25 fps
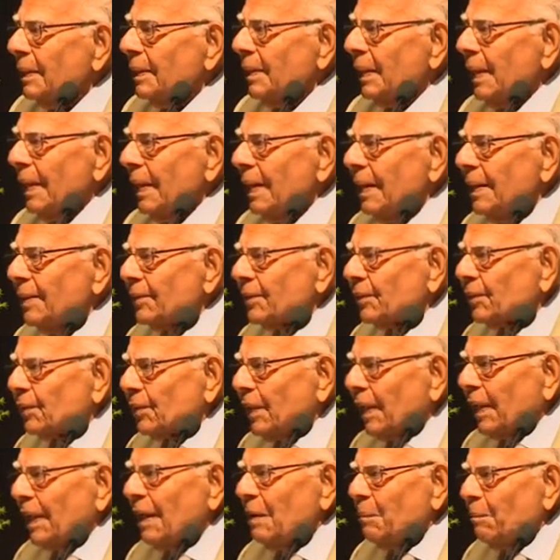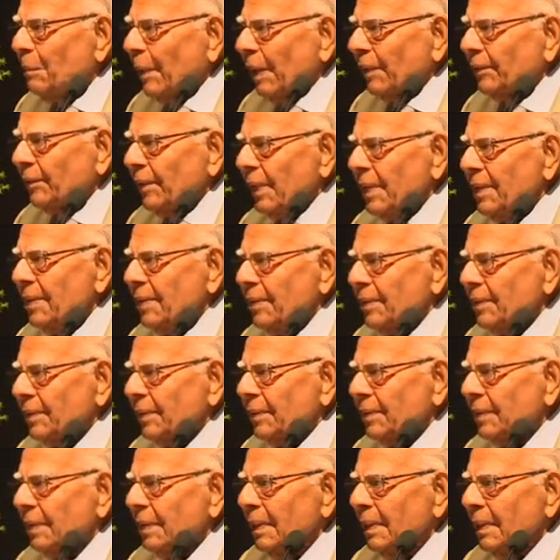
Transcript: These three persons